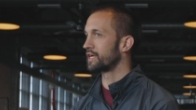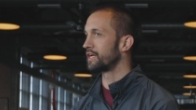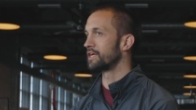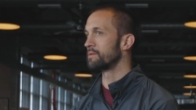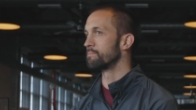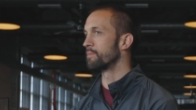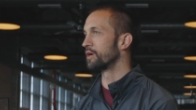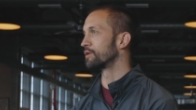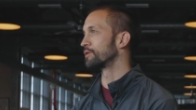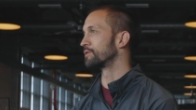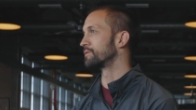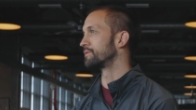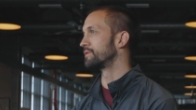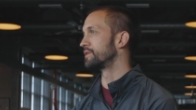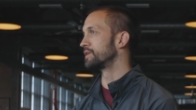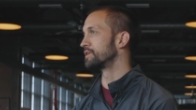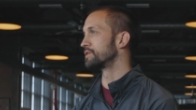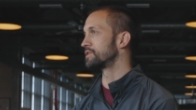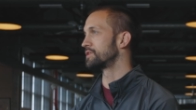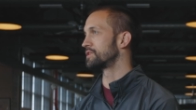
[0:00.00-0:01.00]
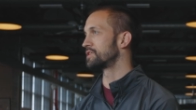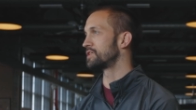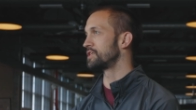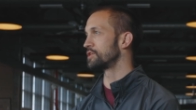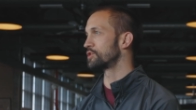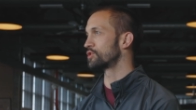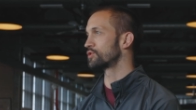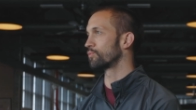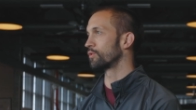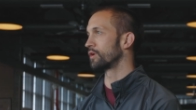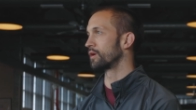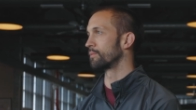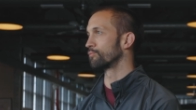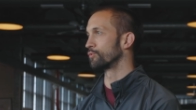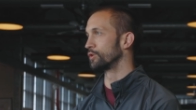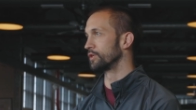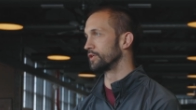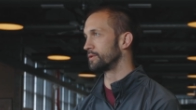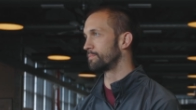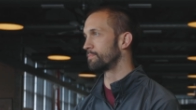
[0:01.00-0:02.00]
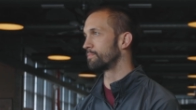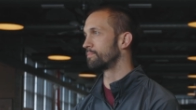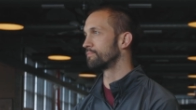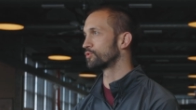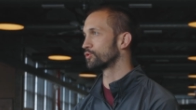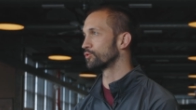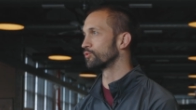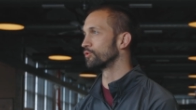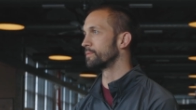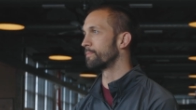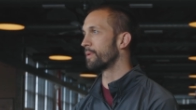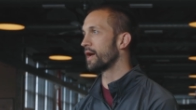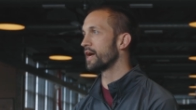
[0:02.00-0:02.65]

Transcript: get any better than to teach what I'm really, truly